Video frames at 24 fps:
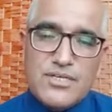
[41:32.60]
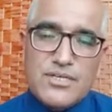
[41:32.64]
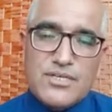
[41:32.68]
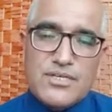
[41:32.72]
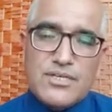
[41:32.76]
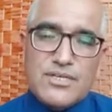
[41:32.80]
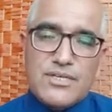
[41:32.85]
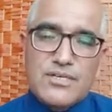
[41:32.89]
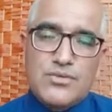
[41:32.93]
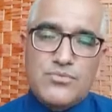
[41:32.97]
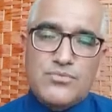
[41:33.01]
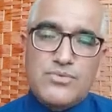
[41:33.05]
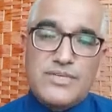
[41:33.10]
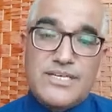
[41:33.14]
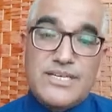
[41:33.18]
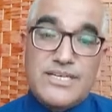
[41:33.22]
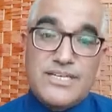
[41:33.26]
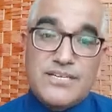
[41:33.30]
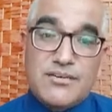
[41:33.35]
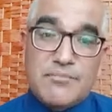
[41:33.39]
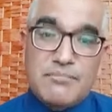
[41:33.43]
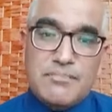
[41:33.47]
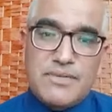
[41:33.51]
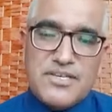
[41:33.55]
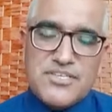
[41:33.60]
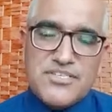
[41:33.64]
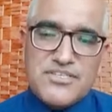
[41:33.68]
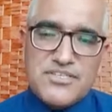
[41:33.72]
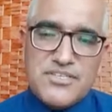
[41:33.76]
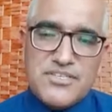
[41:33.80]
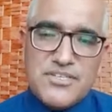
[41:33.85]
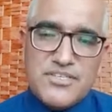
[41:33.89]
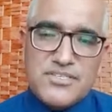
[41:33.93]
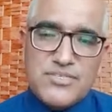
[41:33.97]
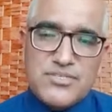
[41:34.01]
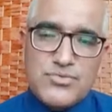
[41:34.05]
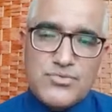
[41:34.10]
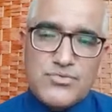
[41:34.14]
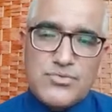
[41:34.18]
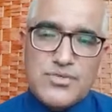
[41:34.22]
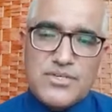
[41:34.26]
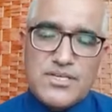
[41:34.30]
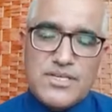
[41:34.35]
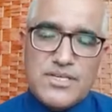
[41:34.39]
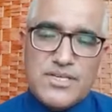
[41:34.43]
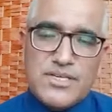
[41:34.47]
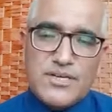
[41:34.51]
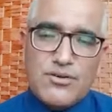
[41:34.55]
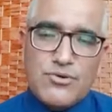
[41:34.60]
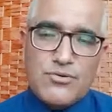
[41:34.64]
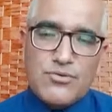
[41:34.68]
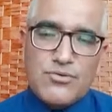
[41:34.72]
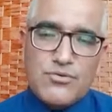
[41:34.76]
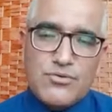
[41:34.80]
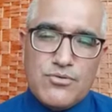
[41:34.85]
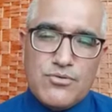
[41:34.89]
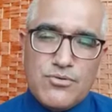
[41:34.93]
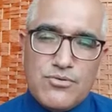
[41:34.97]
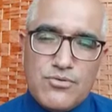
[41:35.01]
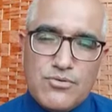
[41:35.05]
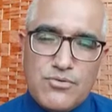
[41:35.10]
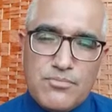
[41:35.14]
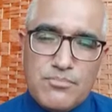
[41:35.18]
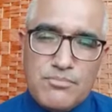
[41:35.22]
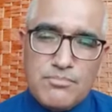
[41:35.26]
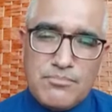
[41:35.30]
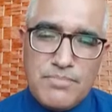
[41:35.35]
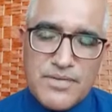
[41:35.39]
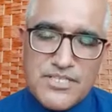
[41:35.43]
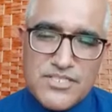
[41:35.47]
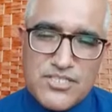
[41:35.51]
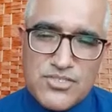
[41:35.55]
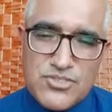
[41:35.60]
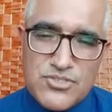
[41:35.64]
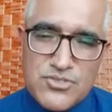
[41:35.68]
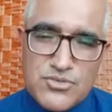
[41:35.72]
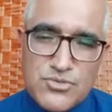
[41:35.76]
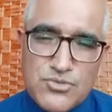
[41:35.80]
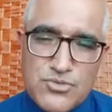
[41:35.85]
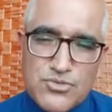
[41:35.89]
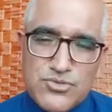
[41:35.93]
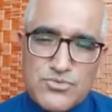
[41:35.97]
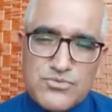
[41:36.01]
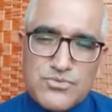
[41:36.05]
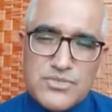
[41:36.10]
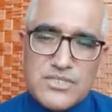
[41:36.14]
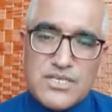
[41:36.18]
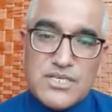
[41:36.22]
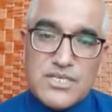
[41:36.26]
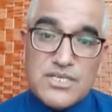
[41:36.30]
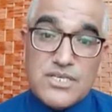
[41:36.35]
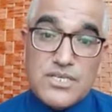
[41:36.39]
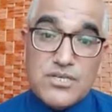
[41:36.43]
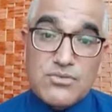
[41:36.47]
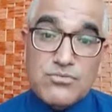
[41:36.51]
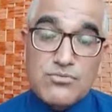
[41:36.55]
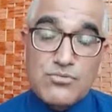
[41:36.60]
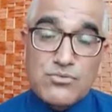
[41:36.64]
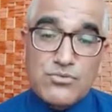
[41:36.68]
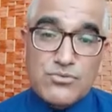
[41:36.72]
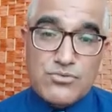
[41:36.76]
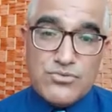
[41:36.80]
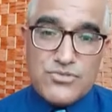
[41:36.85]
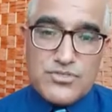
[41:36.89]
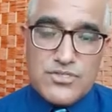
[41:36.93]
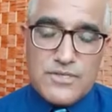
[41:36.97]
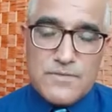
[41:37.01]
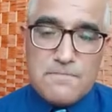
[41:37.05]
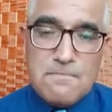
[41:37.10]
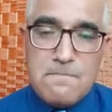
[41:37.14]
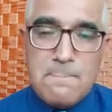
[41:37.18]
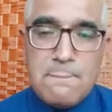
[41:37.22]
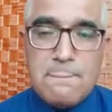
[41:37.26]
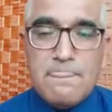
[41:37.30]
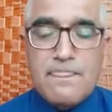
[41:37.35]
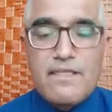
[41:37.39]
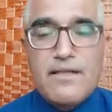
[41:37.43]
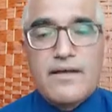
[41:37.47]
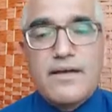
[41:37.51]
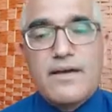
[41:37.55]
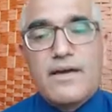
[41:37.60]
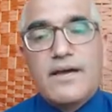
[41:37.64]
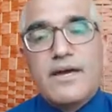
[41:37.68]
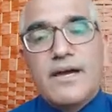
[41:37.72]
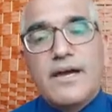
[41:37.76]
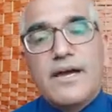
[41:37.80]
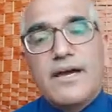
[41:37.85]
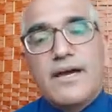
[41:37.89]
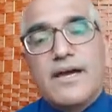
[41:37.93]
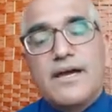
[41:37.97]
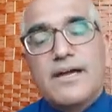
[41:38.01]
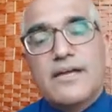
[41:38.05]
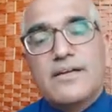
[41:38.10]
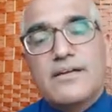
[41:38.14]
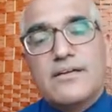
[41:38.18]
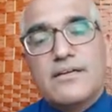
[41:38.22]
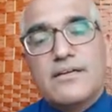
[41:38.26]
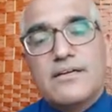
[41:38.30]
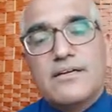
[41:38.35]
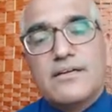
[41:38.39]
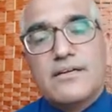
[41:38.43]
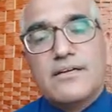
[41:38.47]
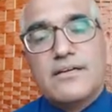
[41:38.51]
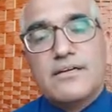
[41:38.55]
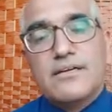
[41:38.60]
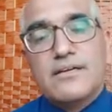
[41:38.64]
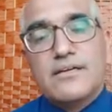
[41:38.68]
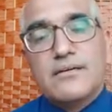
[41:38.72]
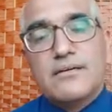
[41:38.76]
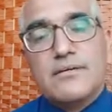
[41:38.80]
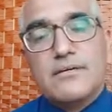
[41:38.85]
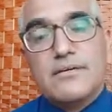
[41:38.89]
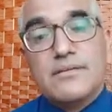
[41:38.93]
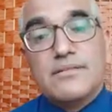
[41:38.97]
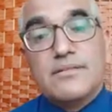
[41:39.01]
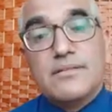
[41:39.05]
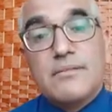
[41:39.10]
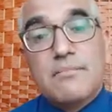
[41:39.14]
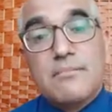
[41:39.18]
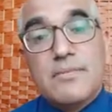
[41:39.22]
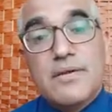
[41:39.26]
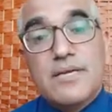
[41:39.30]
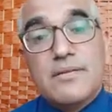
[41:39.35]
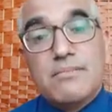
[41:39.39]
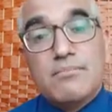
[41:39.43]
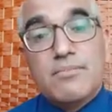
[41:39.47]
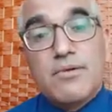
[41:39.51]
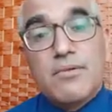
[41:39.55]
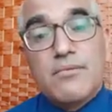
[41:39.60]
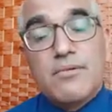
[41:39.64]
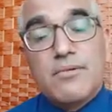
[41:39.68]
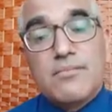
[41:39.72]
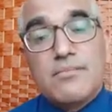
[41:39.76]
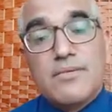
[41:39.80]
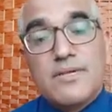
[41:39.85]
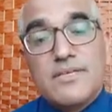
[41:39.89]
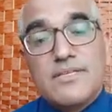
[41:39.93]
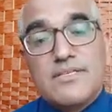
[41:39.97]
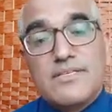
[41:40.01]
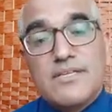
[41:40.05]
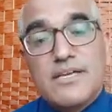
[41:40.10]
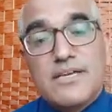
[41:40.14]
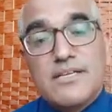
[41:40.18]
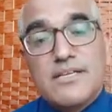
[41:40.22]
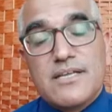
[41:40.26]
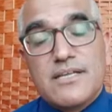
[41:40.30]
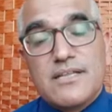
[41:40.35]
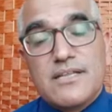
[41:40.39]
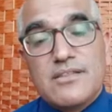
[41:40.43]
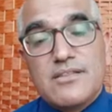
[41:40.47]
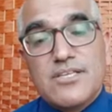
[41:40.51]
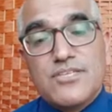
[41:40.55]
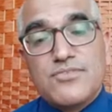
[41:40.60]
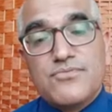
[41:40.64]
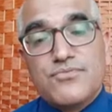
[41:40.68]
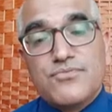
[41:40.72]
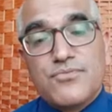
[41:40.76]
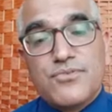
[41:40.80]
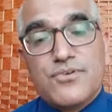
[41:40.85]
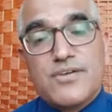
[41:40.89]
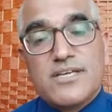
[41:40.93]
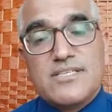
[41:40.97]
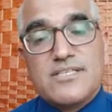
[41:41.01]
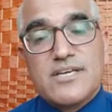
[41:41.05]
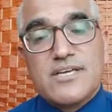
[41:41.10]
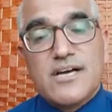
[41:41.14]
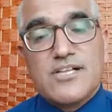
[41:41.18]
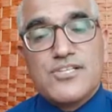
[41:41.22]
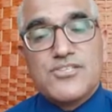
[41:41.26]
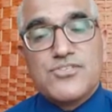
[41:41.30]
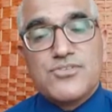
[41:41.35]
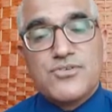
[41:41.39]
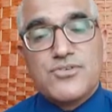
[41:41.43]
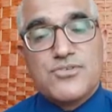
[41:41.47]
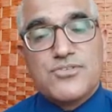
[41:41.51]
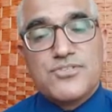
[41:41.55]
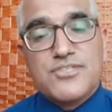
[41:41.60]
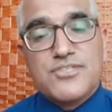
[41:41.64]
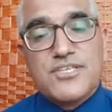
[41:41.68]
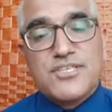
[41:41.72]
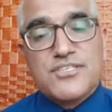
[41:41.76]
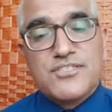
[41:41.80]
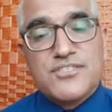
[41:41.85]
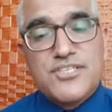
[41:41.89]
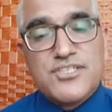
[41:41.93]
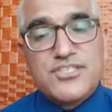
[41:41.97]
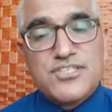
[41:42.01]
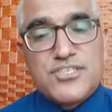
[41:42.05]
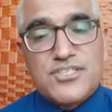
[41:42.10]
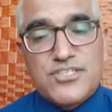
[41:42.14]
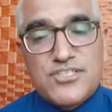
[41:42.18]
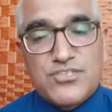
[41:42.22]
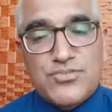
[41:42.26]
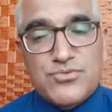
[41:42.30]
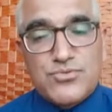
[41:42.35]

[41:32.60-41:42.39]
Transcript: we can have blisters, we can have pressure sores, we can have wounds. And the main problem is that this foot has also sensation issue.